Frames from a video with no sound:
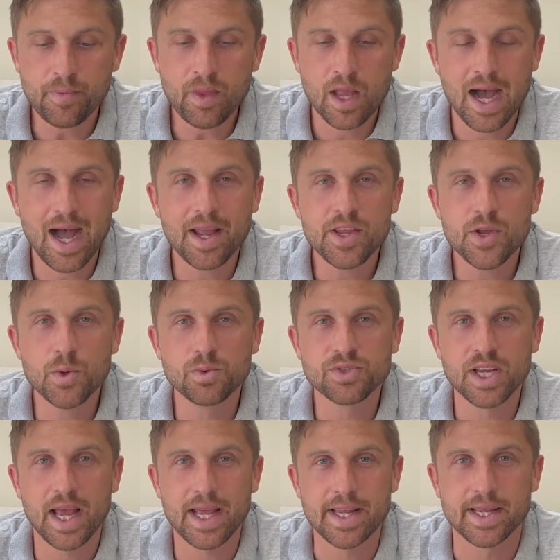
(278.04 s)
I use
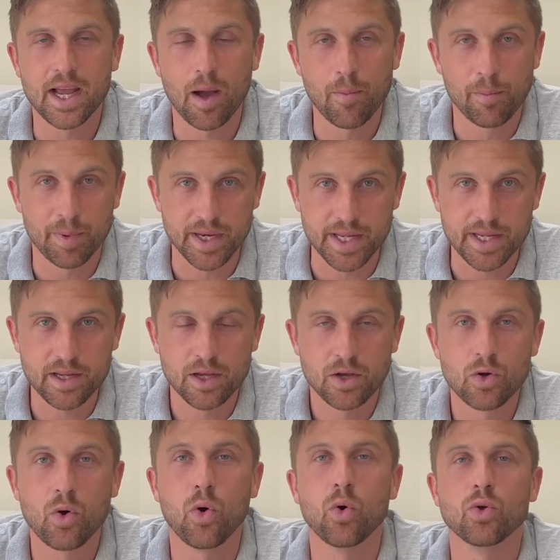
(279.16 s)
a company
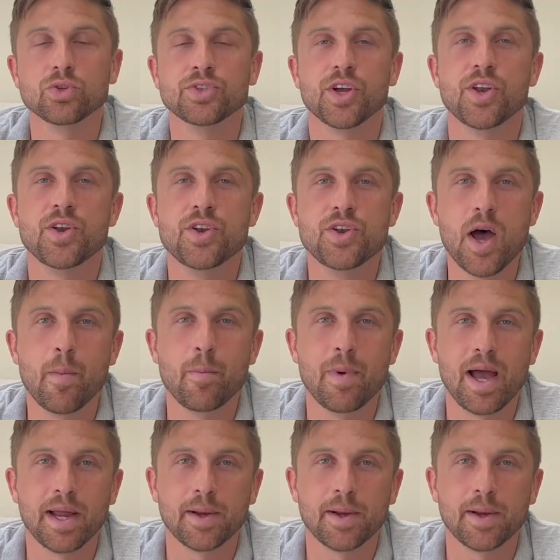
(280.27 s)
called Nutmeg.